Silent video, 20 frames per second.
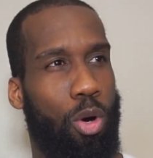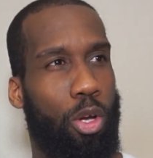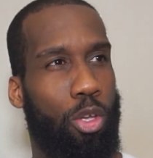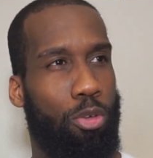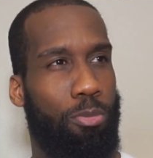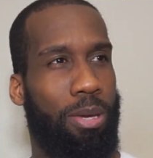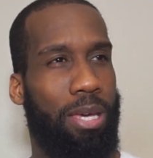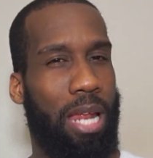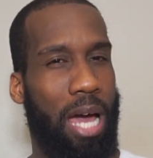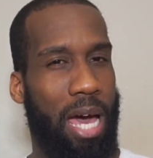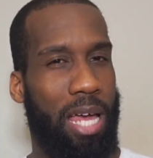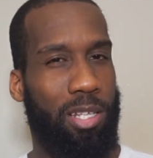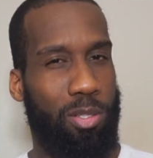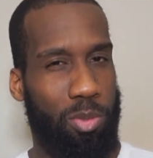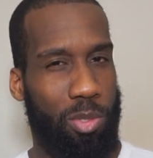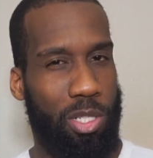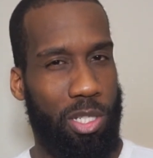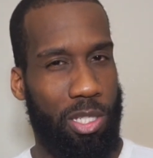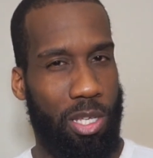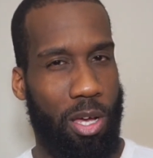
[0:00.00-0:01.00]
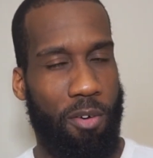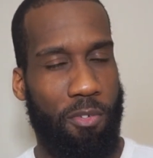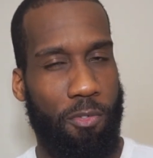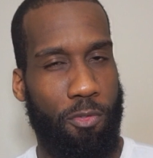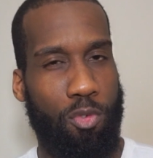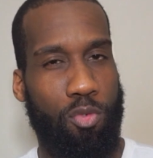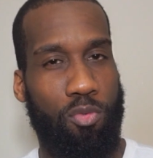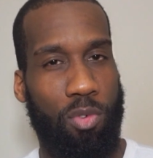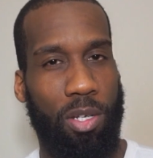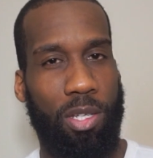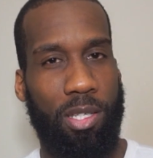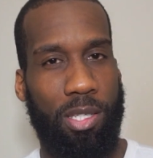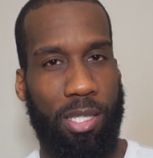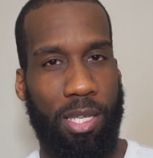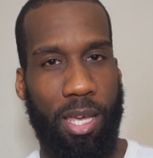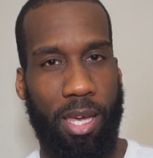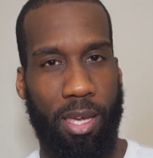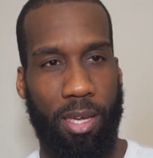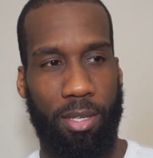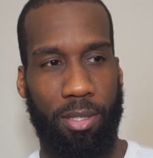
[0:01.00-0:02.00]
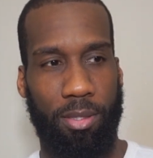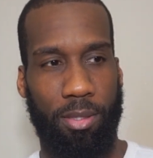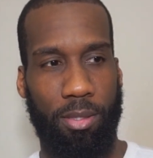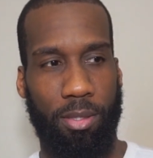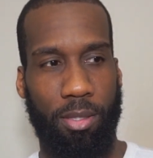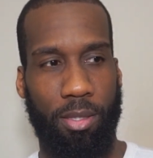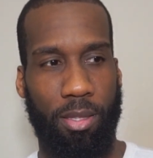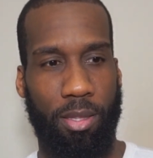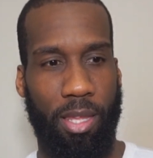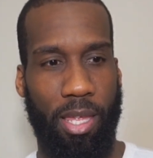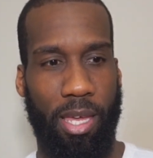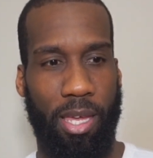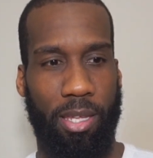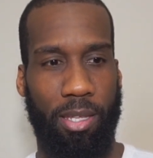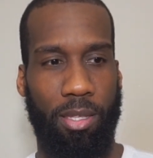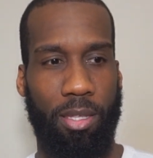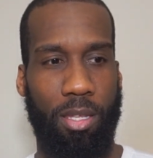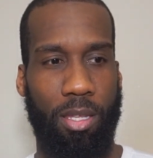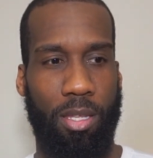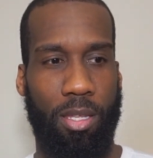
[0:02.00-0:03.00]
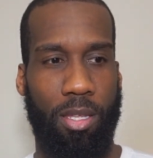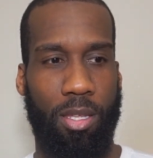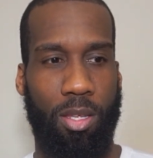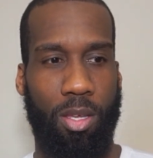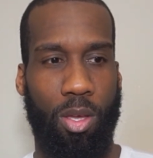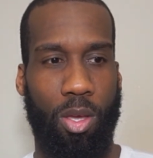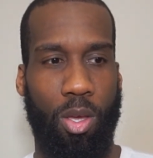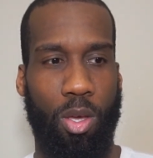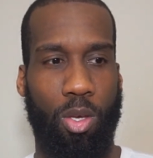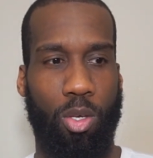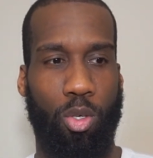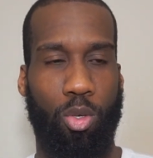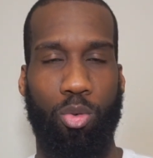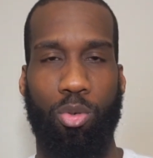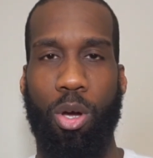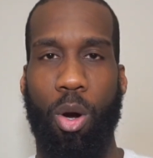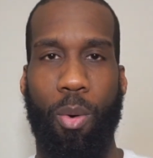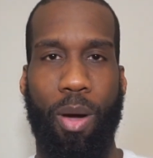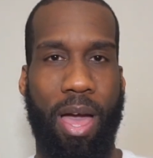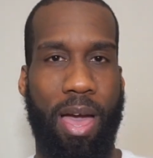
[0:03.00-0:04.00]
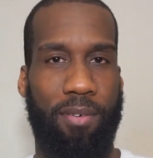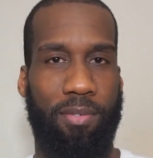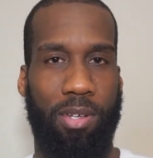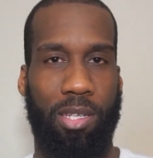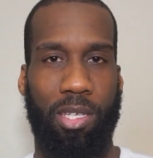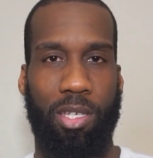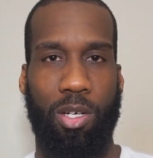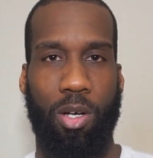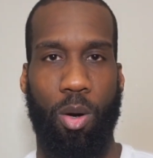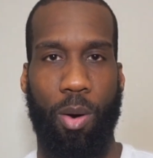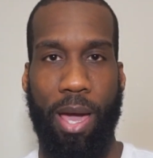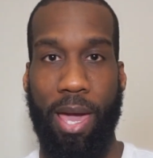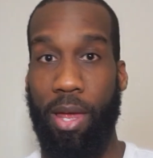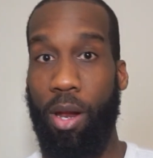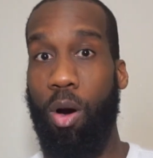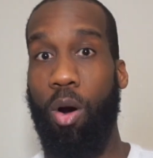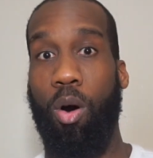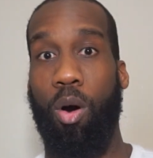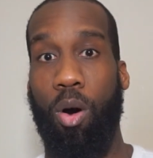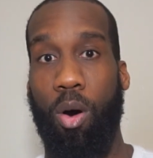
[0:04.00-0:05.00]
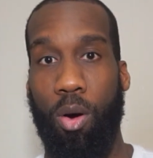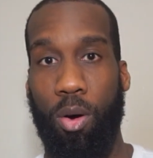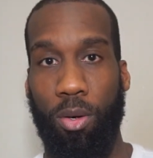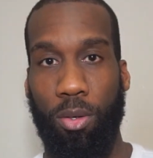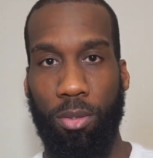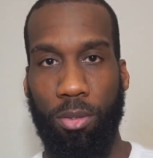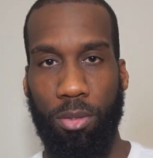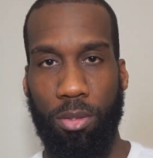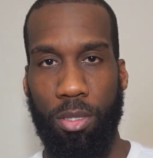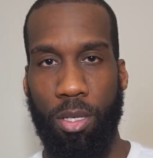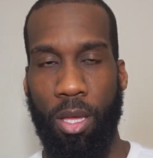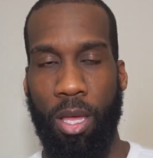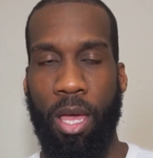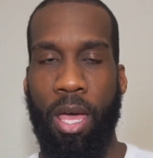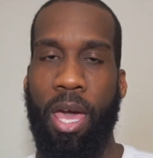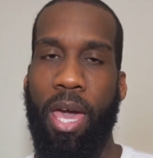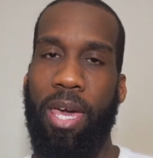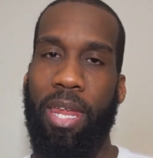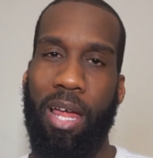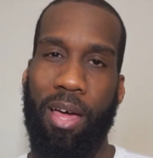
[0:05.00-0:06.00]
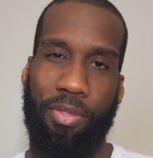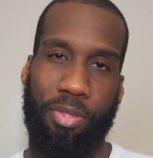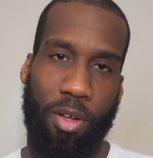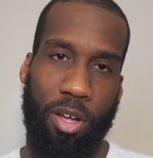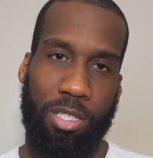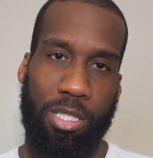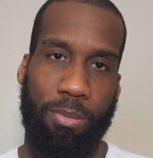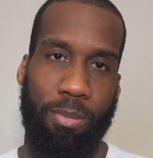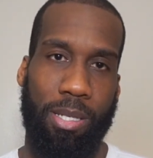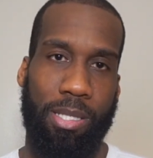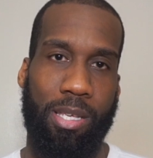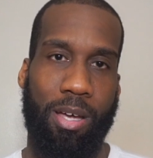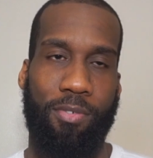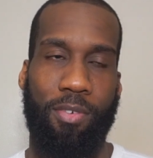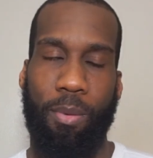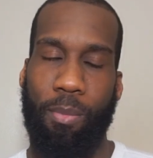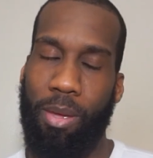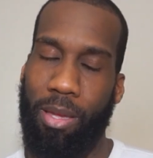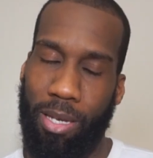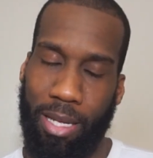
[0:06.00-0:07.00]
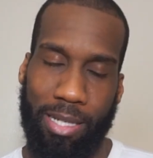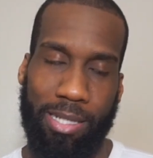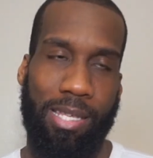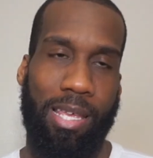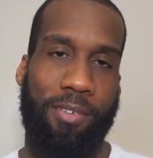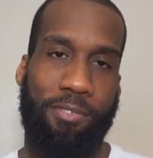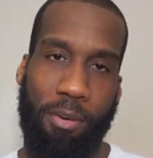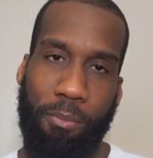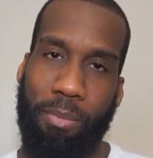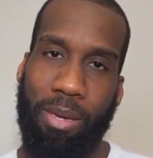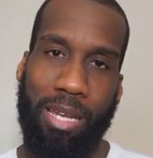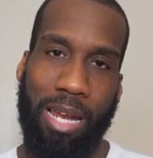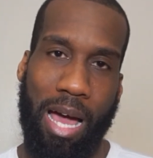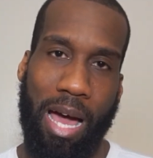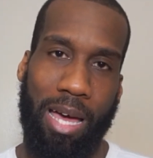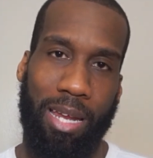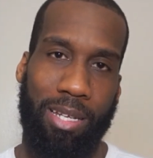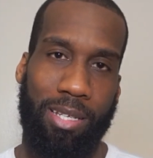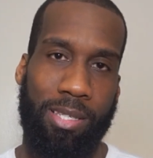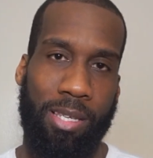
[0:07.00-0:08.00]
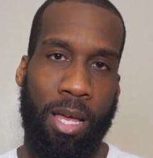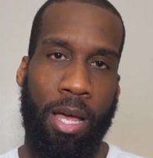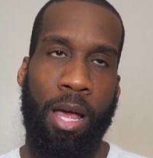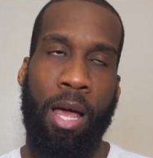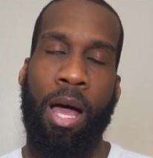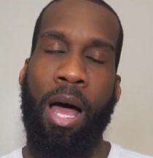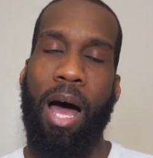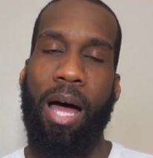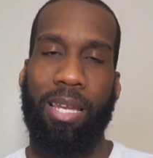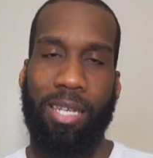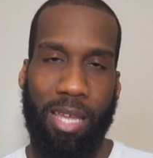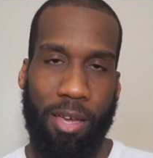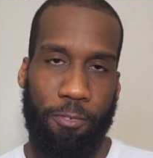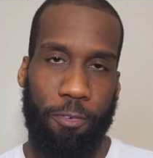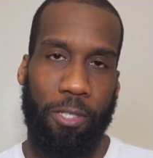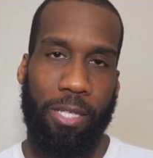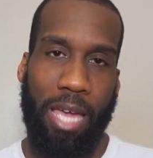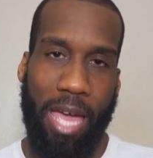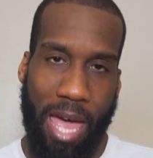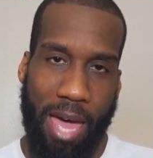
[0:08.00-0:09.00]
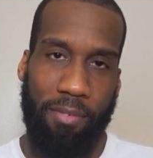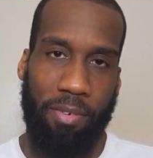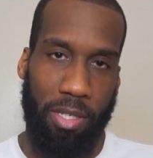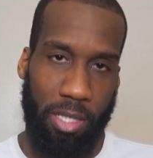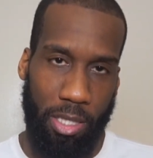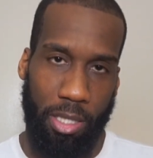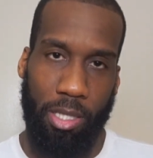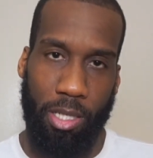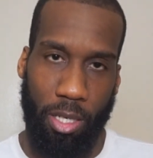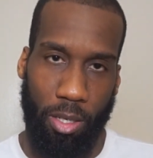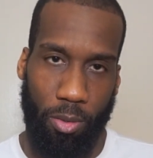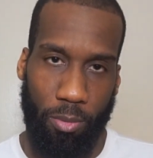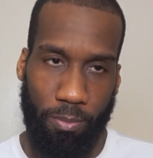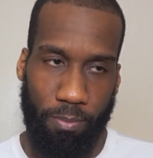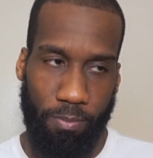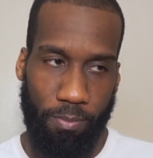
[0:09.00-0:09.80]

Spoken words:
Are you being honest with yourself if you really say that you don't have an ego at all? And I thought to myself, I mean, like I said, if I'm being honest, I definitely have an ego.